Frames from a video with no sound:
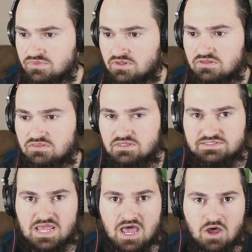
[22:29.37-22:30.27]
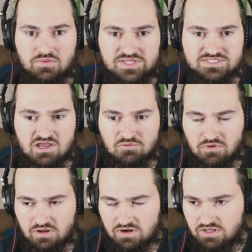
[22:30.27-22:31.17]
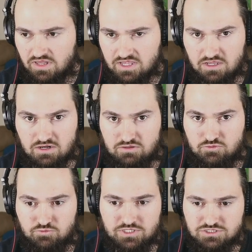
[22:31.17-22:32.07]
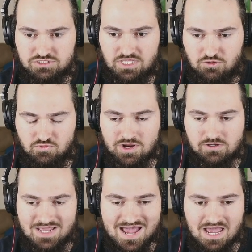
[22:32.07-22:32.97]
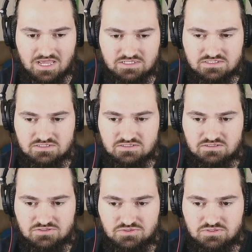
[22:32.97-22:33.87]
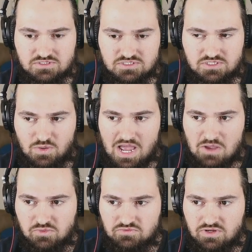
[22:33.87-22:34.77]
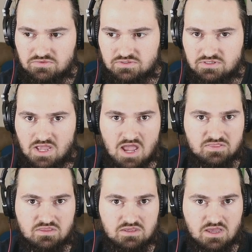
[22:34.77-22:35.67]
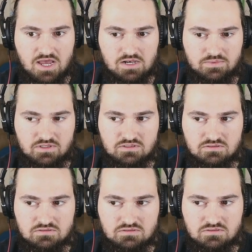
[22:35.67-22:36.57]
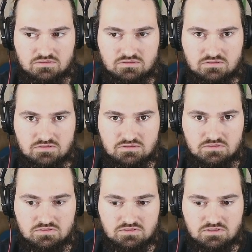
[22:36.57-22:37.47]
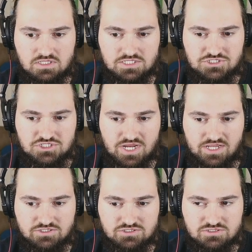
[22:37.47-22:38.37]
The Dow and the stock market reached record highs. So I would rather not the economy get changed.